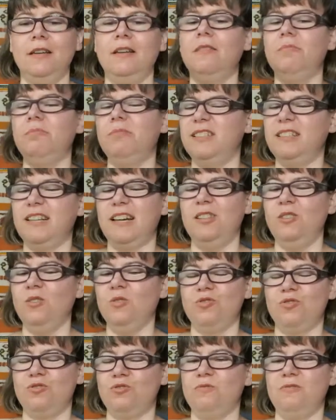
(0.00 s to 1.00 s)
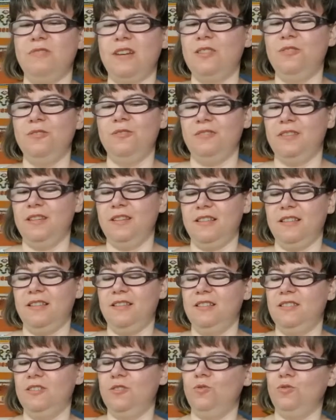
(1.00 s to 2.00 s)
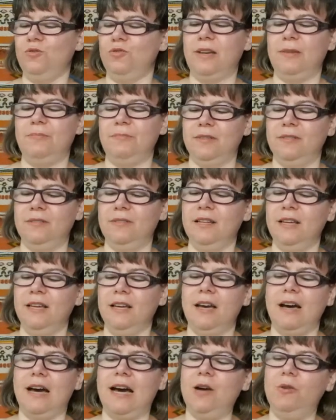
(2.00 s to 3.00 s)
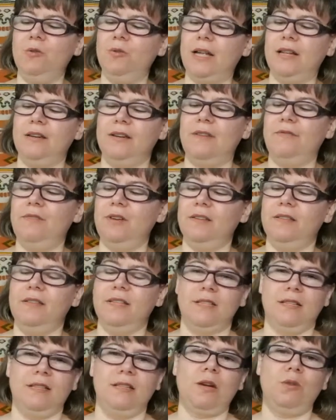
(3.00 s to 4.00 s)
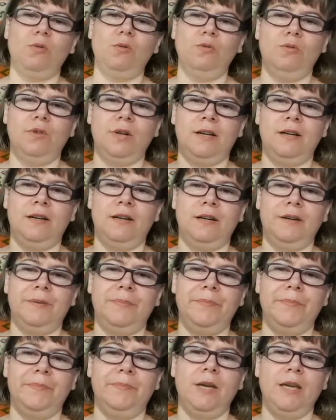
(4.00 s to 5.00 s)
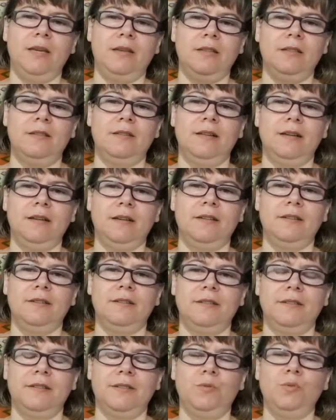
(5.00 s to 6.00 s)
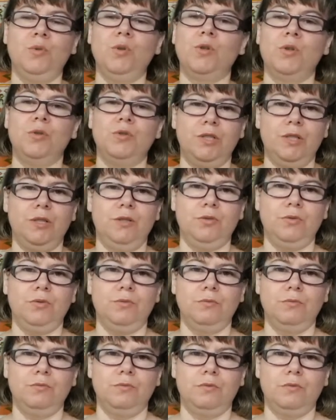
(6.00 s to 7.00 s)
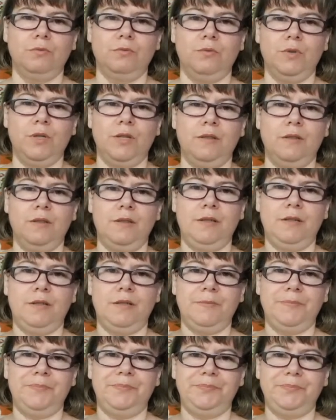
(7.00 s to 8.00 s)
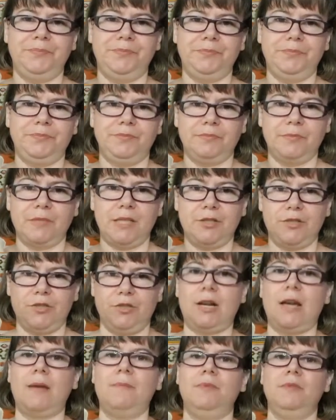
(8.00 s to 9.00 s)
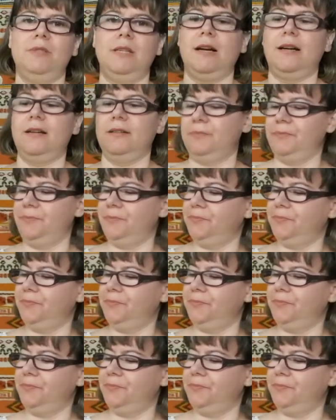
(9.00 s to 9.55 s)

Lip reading: but I don't think that it's going to happen. I will unravel this, and I will make it like we'll continue with striped yarn.